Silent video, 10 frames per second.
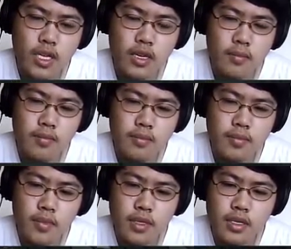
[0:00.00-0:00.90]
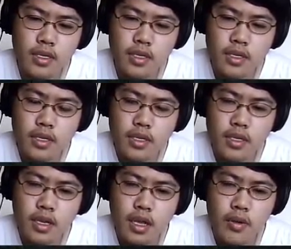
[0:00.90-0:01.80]
him.
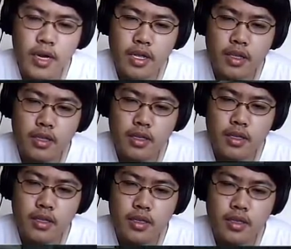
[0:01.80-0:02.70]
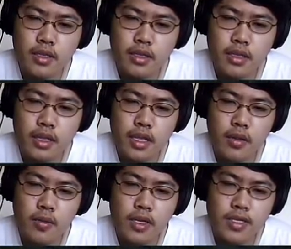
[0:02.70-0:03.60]
Alright.
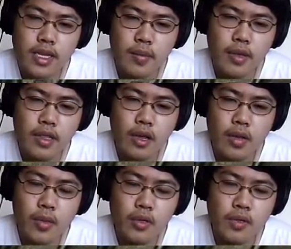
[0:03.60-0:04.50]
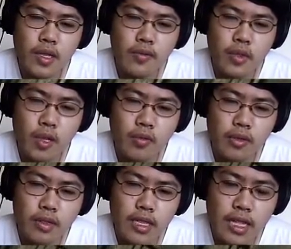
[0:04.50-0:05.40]
Anyways, I'm al I'm also level lo
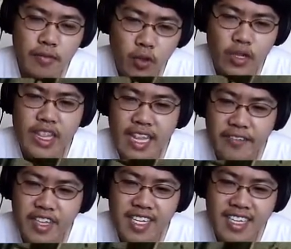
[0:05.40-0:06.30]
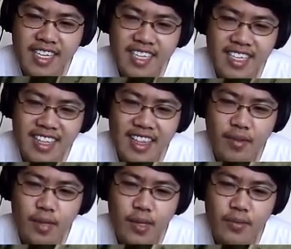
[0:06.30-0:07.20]
level eleven.
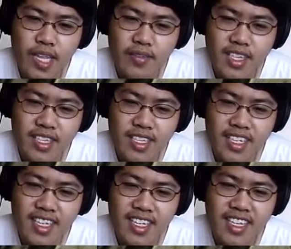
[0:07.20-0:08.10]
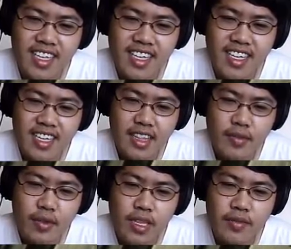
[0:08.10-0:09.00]
Level eleven. Level
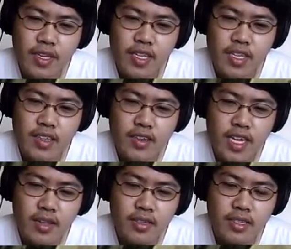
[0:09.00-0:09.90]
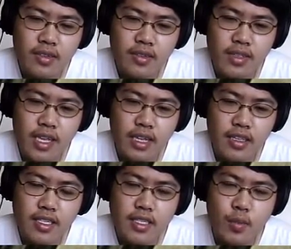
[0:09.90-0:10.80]
eleven in the other account, so yeah,
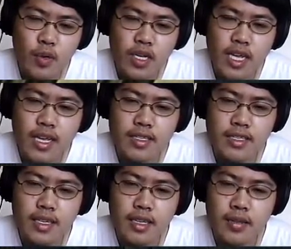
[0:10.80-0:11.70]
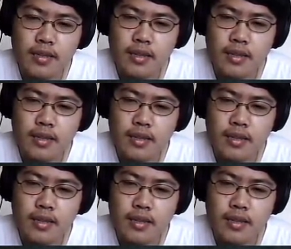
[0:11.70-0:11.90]
this is Mordecai's account.